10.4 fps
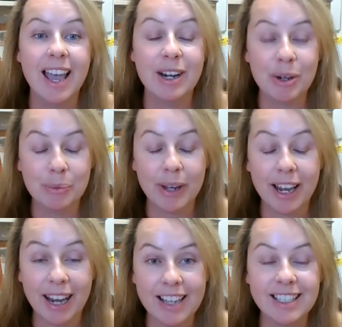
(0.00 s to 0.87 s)
And
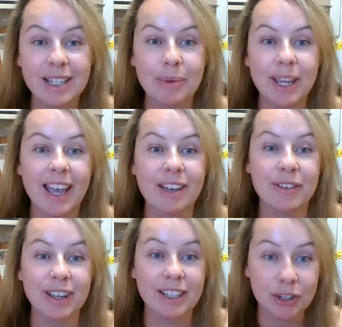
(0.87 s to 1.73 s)
lastly, we
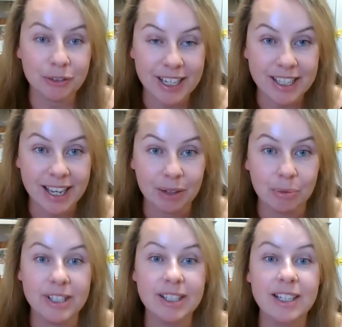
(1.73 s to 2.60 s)
have Terese
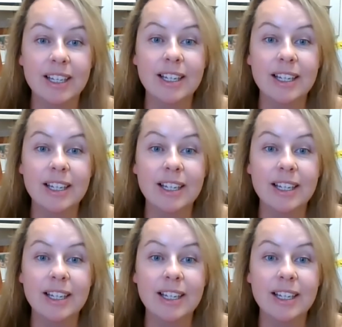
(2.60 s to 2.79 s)
Edwards,